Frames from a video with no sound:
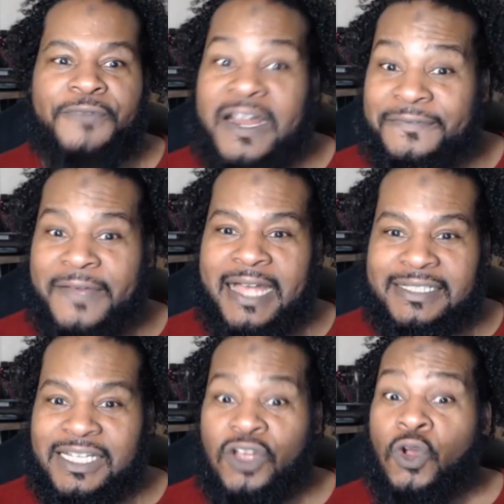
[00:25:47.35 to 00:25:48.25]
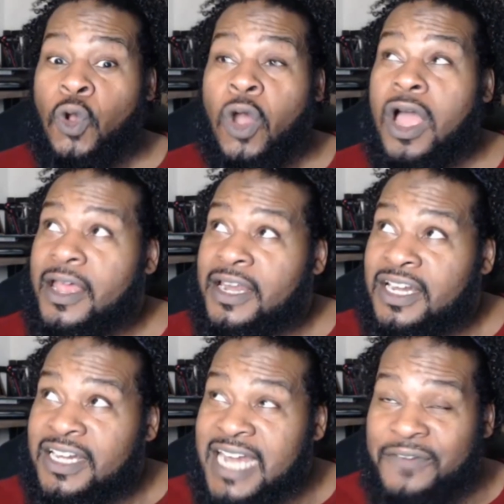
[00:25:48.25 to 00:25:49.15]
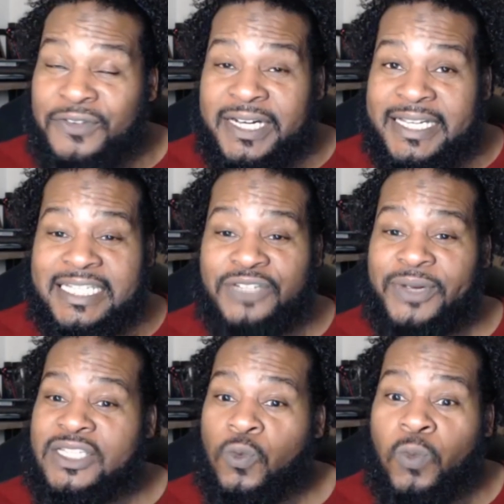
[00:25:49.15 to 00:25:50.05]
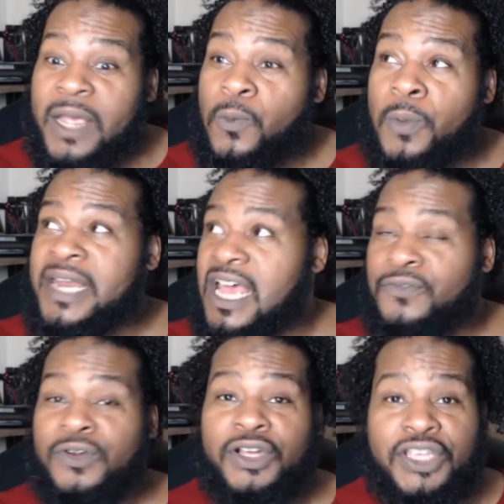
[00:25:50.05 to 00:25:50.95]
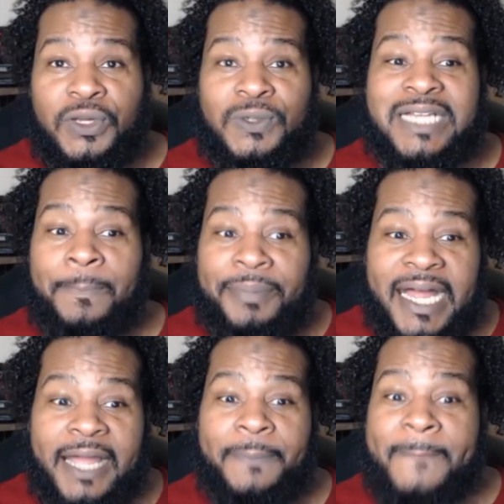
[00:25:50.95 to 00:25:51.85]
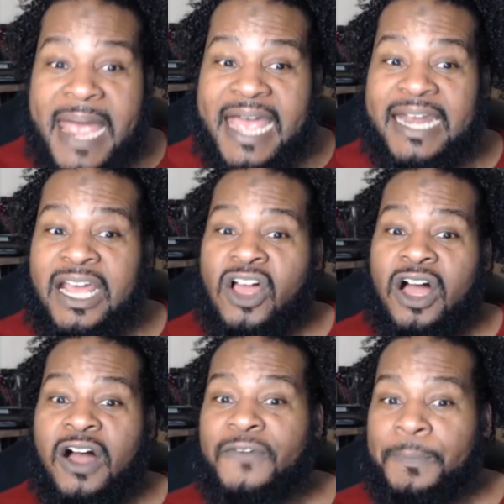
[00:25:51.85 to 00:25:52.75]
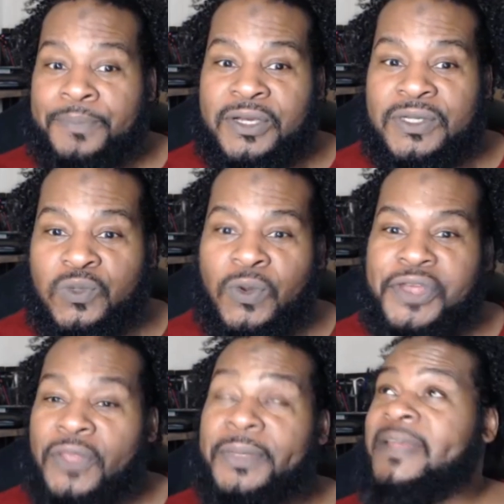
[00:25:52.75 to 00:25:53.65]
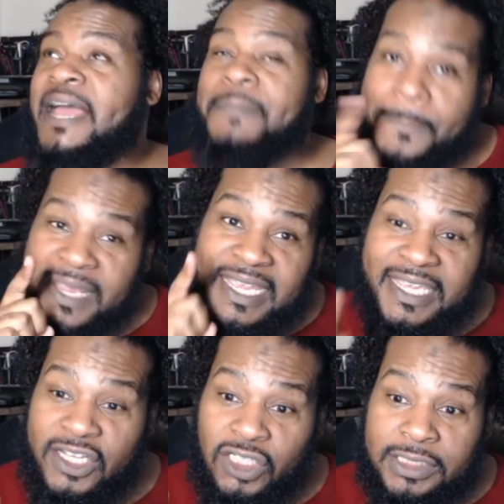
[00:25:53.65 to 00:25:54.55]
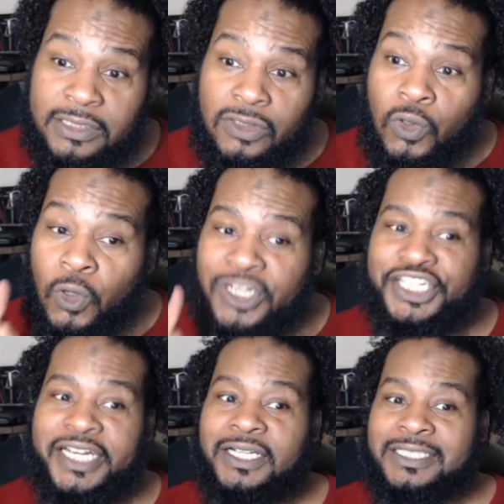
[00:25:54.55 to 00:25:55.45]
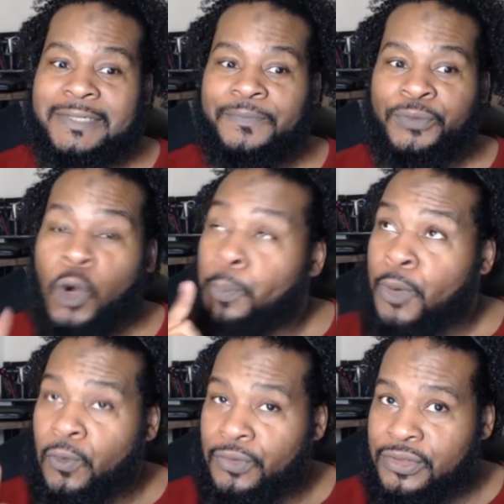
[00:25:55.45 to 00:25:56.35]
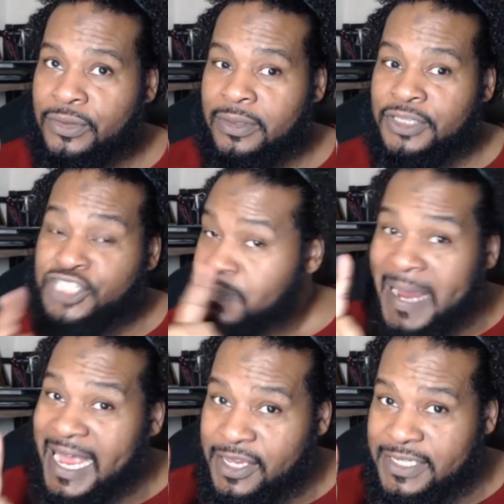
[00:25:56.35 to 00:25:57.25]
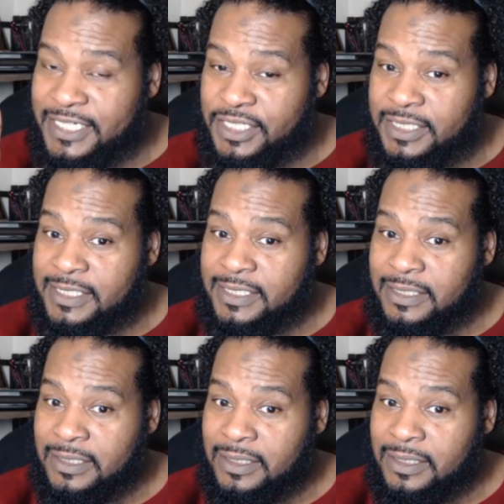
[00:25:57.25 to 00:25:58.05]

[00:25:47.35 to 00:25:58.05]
Fun fact never in history has a white woman ever accused a black man of abuse without the black man being killed or jailed or both, just by accusations.